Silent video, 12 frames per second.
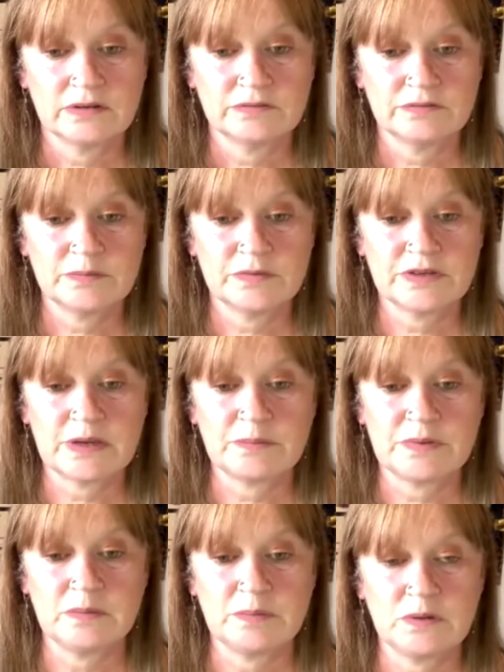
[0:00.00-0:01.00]
from
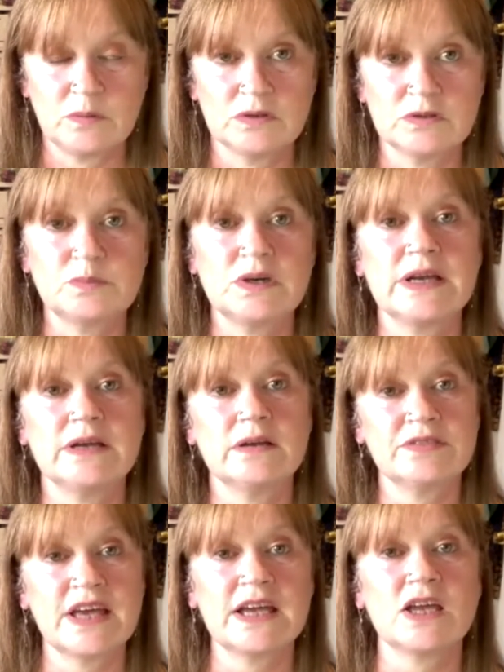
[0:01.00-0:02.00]
Stampin' the Big Ones. Brilliant.
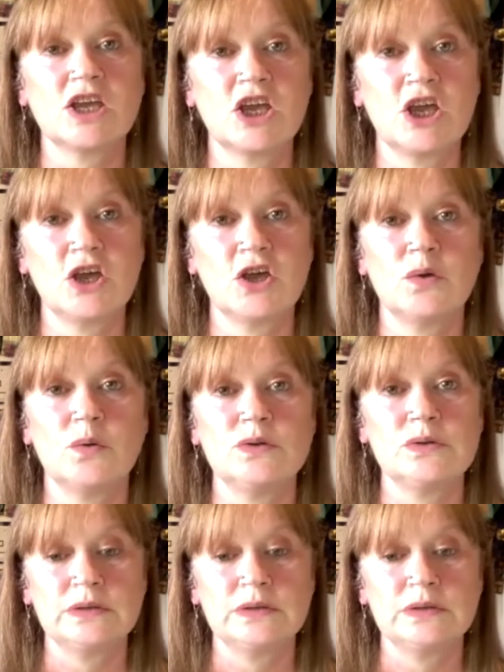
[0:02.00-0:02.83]
Thank you.